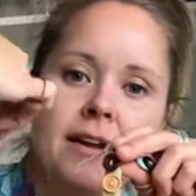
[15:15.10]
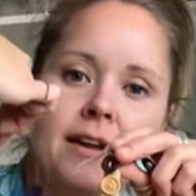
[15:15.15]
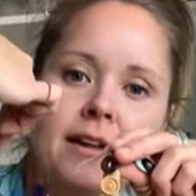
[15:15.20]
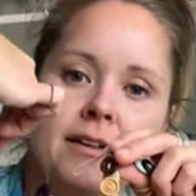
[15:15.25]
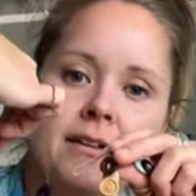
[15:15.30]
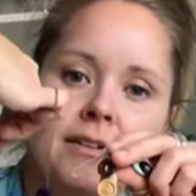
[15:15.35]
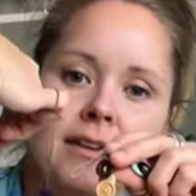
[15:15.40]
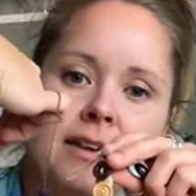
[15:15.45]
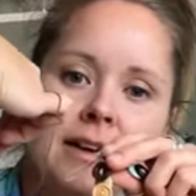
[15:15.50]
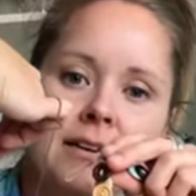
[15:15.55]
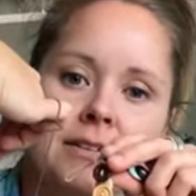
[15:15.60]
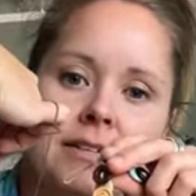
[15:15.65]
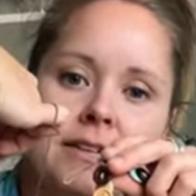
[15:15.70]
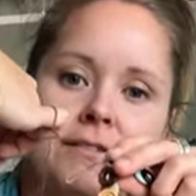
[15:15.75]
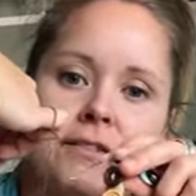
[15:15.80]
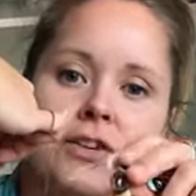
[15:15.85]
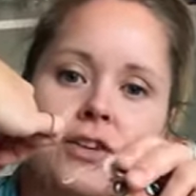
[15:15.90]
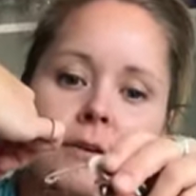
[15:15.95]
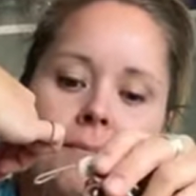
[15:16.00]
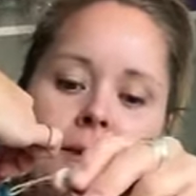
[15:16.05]
See how
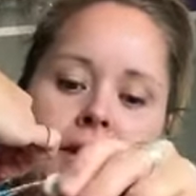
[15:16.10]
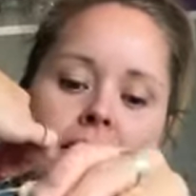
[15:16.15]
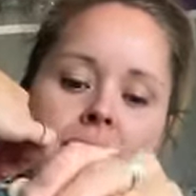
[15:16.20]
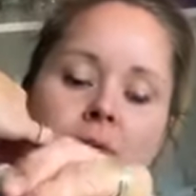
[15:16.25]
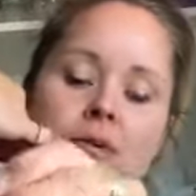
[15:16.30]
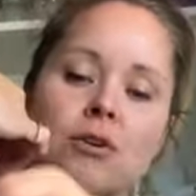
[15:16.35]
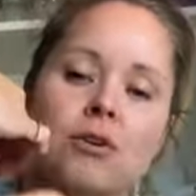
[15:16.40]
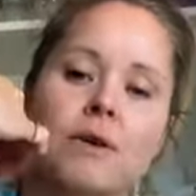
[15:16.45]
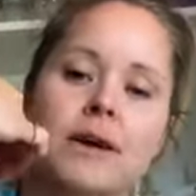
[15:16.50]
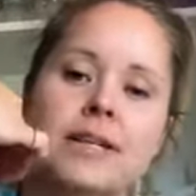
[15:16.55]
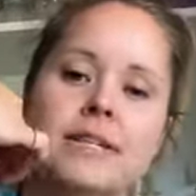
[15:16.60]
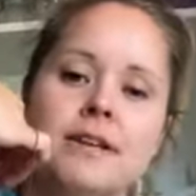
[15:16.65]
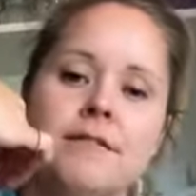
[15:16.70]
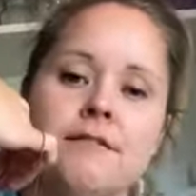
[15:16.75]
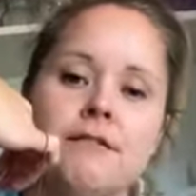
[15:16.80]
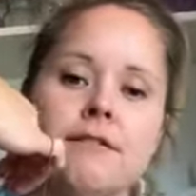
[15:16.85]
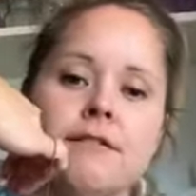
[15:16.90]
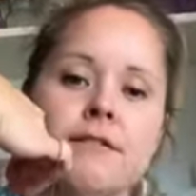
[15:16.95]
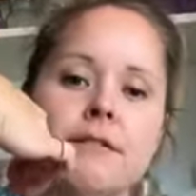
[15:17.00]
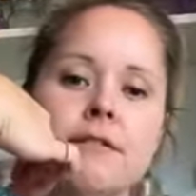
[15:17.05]
different, you can make them look quite
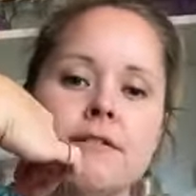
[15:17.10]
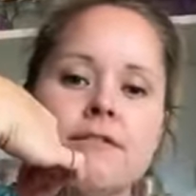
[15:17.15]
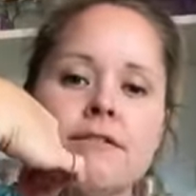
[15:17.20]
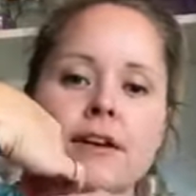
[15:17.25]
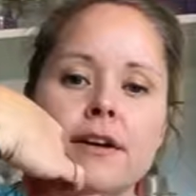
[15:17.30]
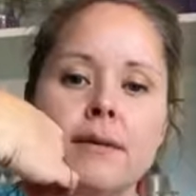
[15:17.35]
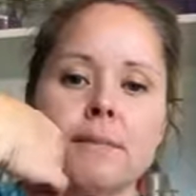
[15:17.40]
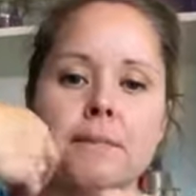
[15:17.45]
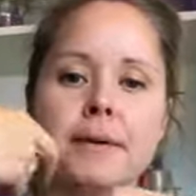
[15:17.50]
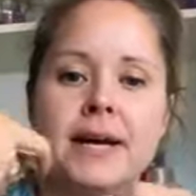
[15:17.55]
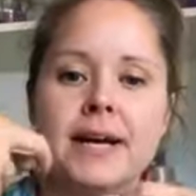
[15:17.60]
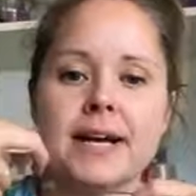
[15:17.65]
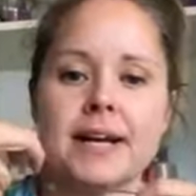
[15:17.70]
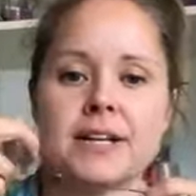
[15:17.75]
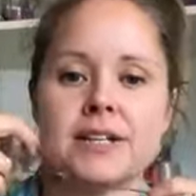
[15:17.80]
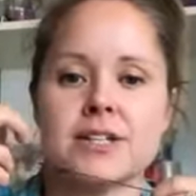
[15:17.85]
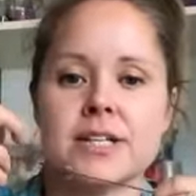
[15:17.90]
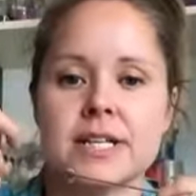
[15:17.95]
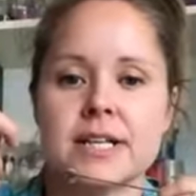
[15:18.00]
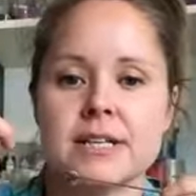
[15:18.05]
different from the front and back
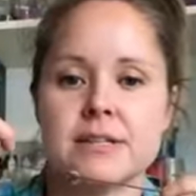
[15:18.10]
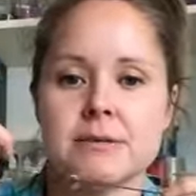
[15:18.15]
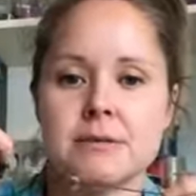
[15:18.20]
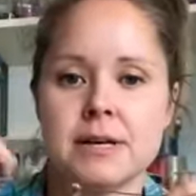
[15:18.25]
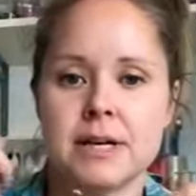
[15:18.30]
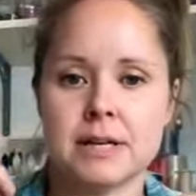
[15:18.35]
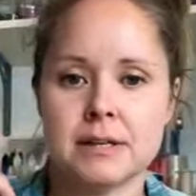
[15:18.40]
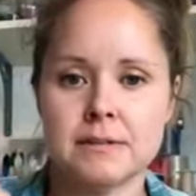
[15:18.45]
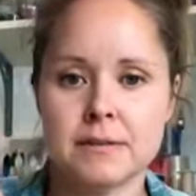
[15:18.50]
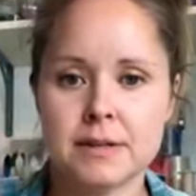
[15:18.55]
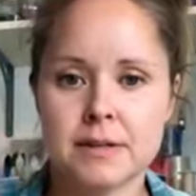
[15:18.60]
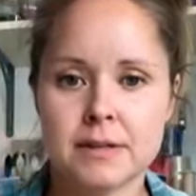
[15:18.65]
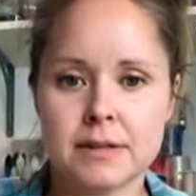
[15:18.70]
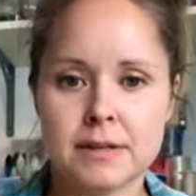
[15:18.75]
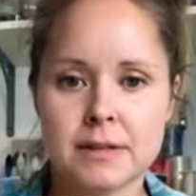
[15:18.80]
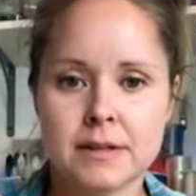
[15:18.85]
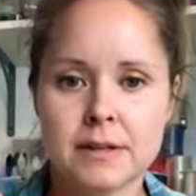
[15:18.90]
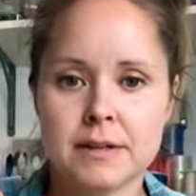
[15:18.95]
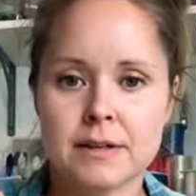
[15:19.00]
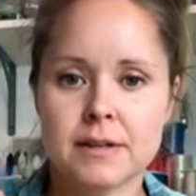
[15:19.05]
actually as well.
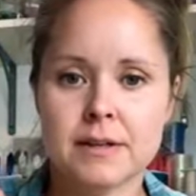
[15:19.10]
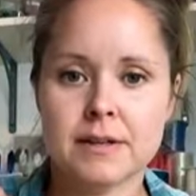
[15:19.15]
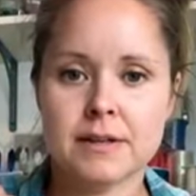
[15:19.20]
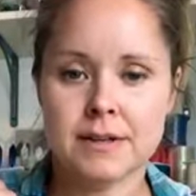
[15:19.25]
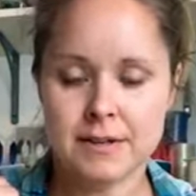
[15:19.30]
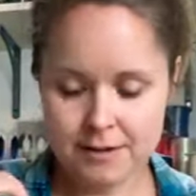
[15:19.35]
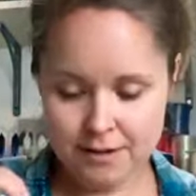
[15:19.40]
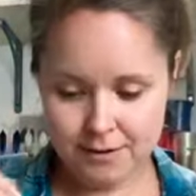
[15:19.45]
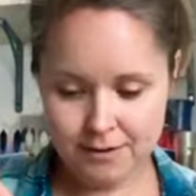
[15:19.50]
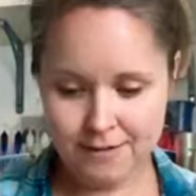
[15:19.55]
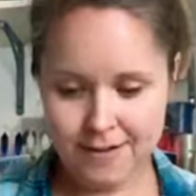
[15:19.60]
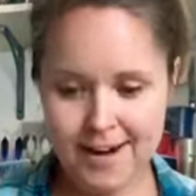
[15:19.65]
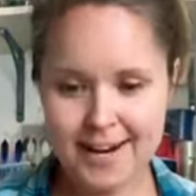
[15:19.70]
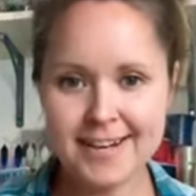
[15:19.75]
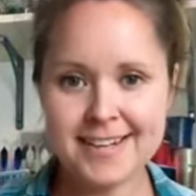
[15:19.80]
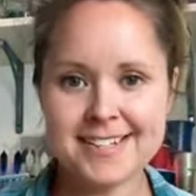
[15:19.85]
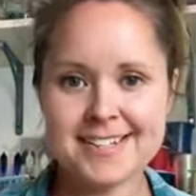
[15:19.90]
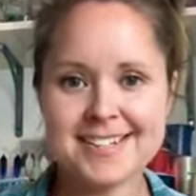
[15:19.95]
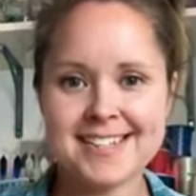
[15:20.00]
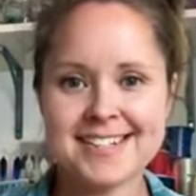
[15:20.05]
All
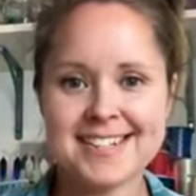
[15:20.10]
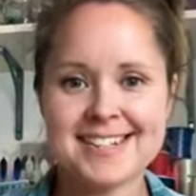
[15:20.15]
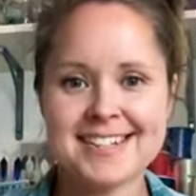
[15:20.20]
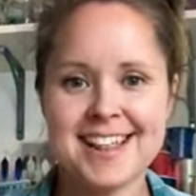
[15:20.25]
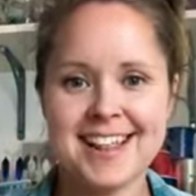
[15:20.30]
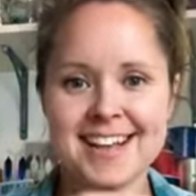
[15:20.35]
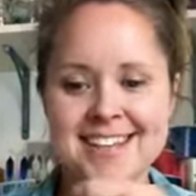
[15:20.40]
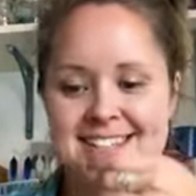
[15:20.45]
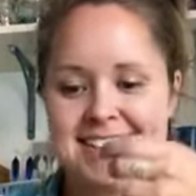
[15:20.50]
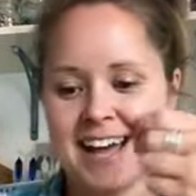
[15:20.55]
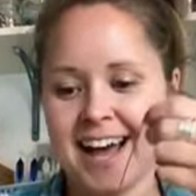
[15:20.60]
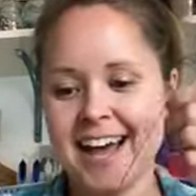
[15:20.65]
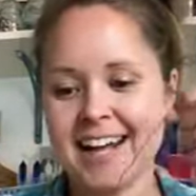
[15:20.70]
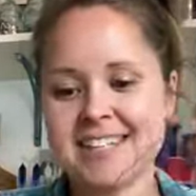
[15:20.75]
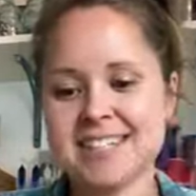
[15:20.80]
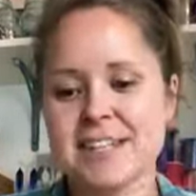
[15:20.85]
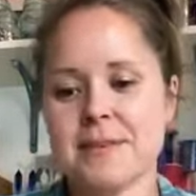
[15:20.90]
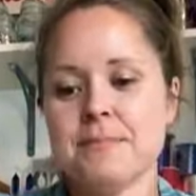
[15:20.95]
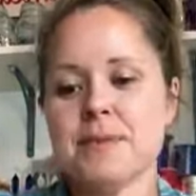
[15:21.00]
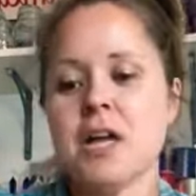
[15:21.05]
right, so that's
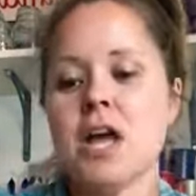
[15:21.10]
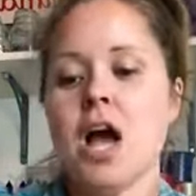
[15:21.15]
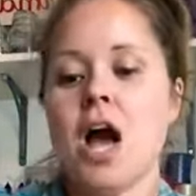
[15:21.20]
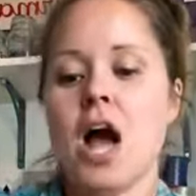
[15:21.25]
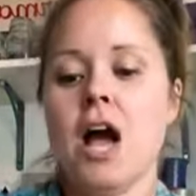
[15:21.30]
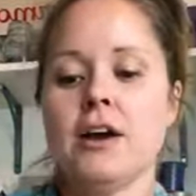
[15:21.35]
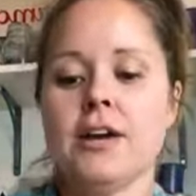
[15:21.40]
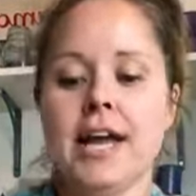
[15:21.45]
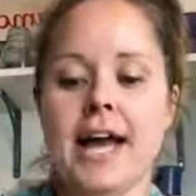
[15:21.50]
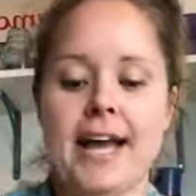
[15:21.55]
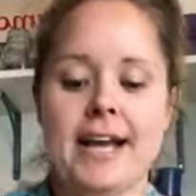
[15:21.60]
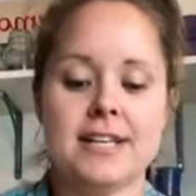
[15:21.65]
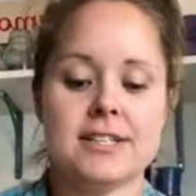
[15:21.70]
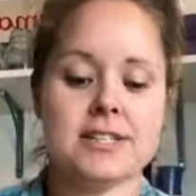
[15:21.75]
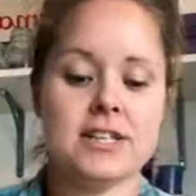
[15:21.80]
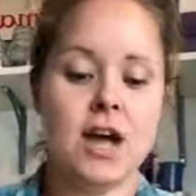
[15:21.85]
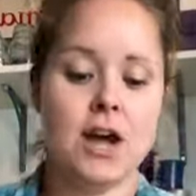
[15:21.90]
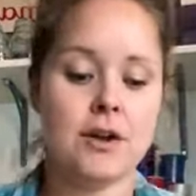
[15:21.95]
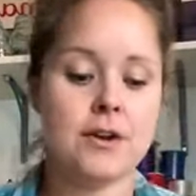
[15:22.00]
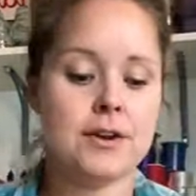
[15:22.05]
that. Okay,
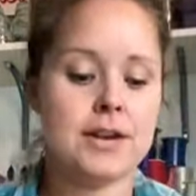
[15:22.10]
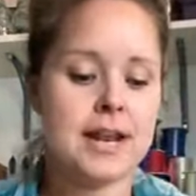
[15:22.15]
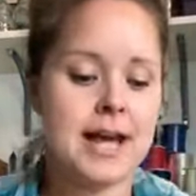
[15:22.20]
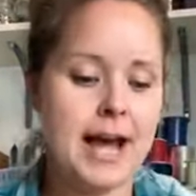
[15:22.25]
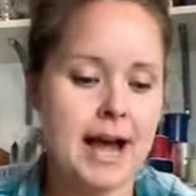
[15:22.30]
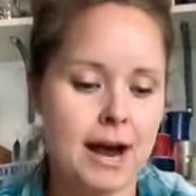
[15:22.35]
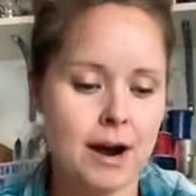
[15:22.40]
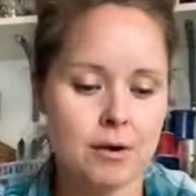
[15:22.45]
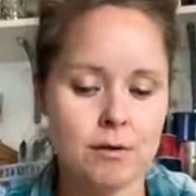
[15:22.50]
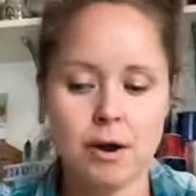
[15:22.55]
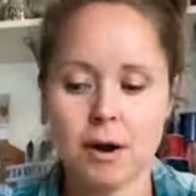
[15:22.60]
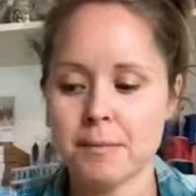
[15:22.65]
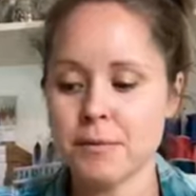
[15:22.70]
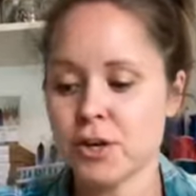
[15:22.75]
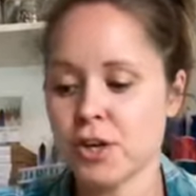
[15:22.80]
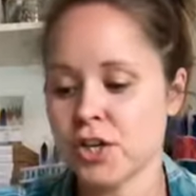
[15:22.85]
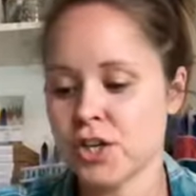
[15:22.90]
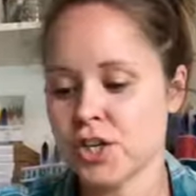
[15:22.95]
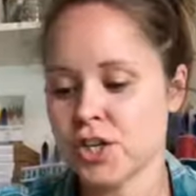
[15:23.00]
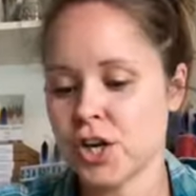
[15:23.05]
so now I'm
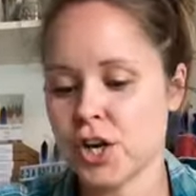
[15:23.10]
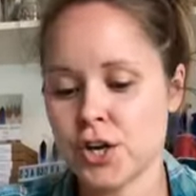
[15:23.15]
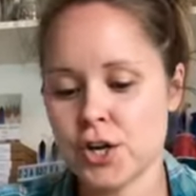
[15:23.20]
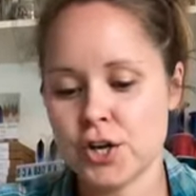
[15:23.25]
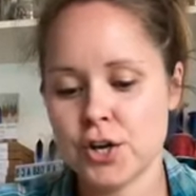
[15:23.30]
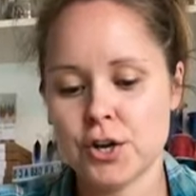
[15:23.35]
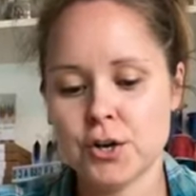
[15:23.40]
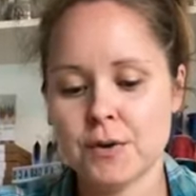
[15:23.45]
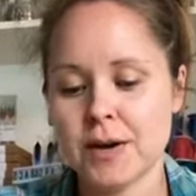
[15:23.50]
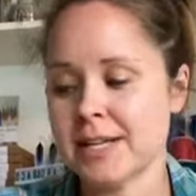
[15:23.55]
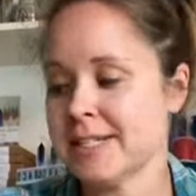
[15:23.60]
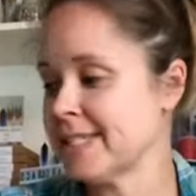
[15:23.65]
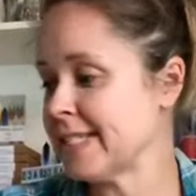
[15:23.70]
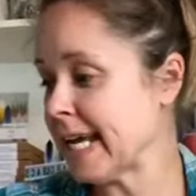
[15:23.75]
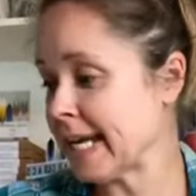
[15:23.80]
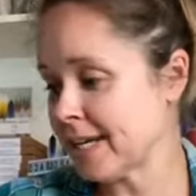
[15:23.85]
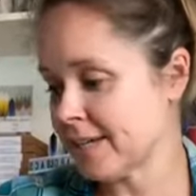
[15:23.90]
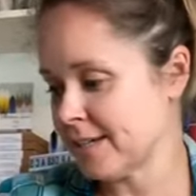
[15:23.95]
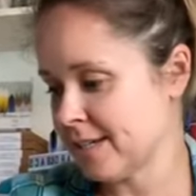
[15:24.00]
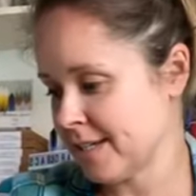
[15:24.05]
gonna show you a
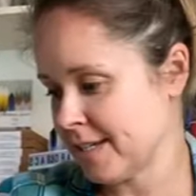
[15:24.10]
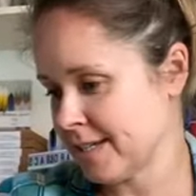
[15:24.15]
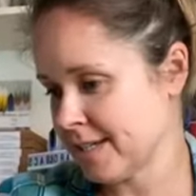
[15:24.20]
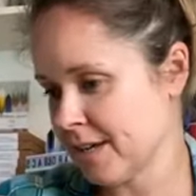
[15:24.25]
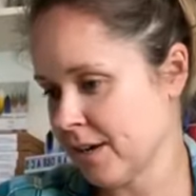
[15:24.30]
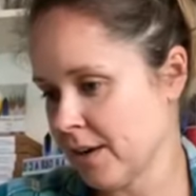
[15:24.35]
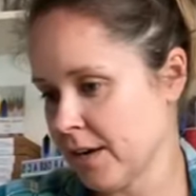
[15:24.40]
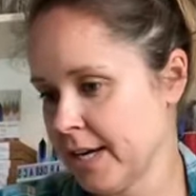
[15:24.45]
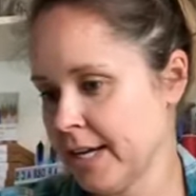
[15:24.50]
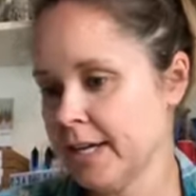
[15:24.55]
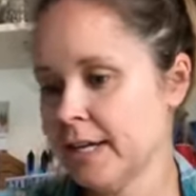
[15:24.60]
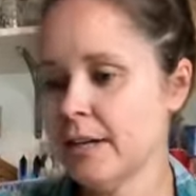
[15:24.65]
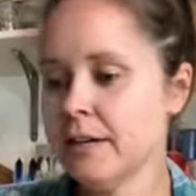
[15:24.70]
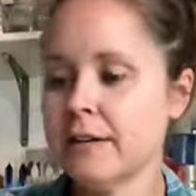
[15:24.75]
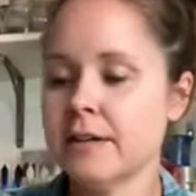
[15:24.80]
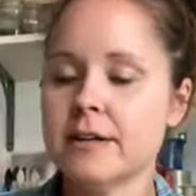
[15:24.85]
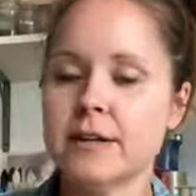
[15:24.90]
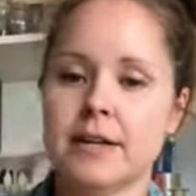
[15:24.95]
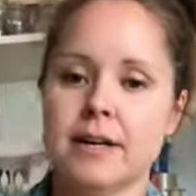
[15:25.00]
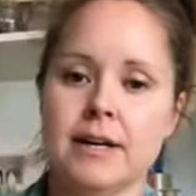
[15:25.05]
second design
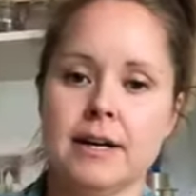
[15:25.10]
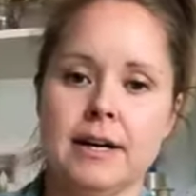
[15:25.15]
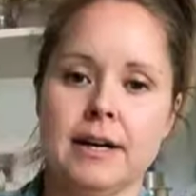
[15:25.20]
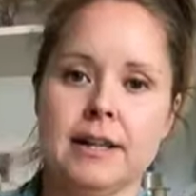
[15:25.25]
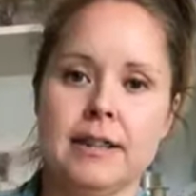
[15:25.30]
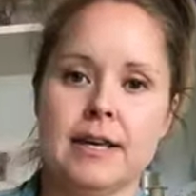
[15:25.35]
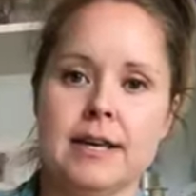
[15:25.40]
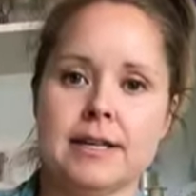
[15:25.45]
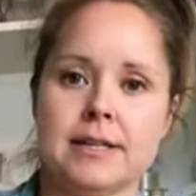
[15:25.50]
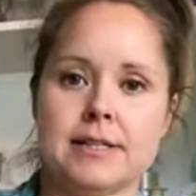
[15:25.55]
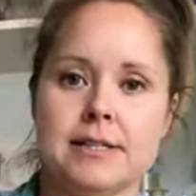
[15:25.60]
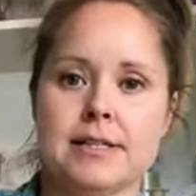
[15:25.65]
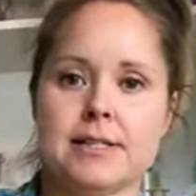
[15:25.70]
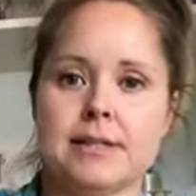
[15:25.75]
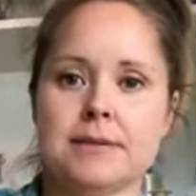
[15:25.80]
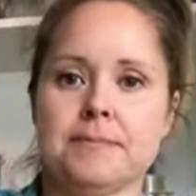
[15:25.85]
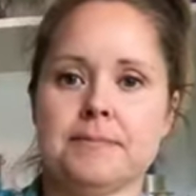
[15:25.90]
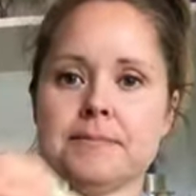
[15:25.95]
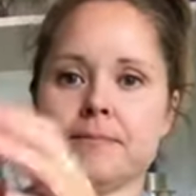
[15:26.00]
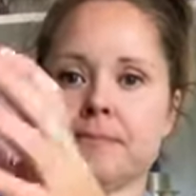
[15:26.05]
like
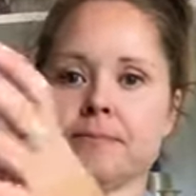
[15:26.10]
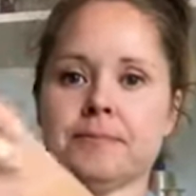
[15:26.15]
this.